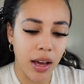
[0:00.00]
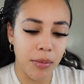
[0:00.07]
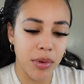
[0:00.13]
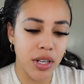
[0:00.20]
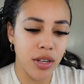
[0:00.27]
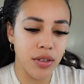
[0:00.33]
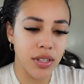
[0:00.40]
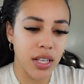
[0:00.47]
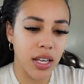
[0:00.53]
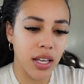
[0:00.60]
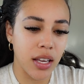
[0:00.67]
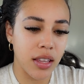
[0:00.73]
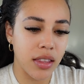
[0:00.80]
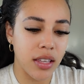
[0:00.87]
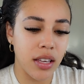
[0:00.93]
I've been
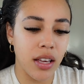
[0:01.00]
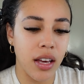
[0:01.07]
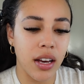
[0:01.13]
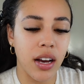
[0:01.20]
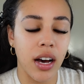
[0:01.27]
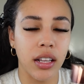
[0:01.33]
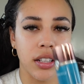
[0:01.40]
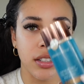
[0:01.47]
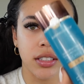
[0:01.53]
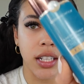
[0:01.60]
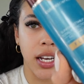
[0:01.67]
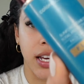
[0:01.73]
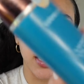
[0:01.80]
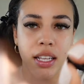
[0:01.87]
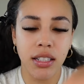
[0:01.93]
using the Color
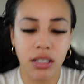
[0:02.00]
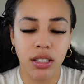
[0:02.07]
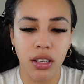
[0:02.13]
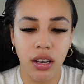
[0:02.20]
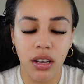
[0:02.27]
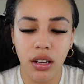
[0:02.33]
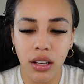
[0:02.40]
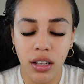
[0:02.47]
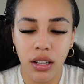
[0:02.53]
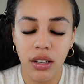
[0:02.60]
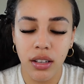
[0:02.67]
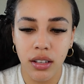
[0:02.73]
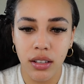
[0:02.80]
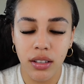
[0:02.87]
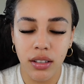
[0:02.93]
Science.
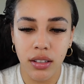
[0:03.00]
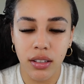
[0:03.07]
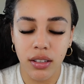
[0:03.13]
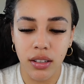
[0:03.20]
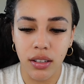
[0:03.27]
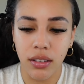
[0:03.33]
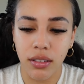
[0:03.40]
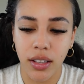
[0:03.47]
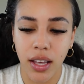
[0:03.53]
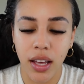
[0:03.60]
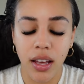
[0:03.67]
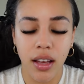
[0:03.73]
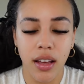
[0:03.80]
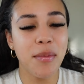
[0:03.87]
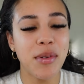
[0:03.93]

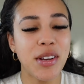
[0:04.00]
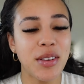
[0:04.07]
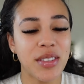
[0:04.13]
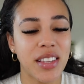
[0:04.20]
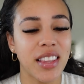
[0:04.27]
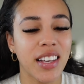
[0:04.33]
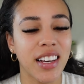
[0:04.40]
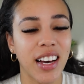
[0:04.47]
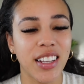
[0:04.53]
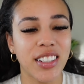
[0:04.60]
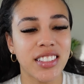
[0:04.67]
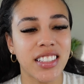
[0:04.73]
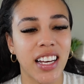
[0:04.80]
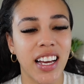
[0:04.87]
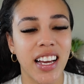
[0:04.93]
Okay. I've been using the Color
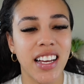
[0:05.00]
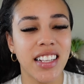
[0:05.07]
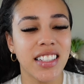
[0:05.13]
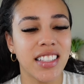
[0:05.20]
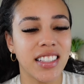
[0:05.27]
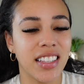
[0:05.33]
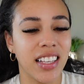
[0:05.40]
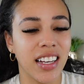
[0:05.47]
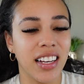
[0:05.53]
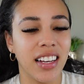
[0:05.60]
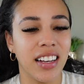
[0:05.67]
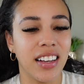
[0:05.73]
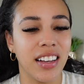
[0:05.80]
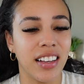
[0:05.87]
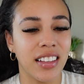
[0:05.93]
Science,
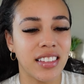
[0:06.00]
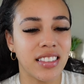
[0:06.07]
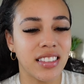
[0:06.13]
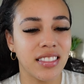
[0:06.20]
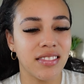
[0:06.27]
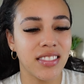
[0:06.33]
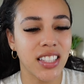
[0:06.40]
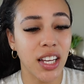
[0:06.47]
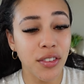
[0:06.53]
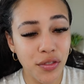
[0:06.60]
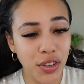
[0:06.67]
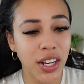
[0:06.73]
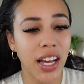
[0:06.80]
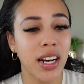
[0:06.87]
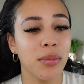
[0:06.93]
the
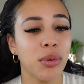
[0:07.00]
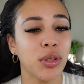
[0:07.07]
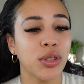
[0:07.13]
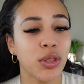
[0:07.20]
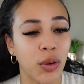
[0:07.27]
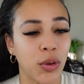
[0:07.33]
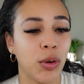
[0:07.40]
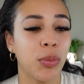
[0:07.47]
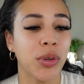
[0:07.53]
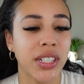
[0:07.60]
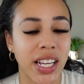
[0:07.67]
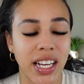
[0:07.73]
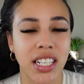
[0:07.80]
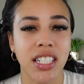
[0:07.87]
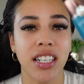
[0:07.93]
Unforgettable Total
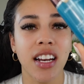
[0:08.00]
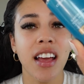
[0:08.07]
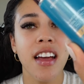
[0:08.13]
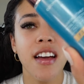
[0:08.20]
Protection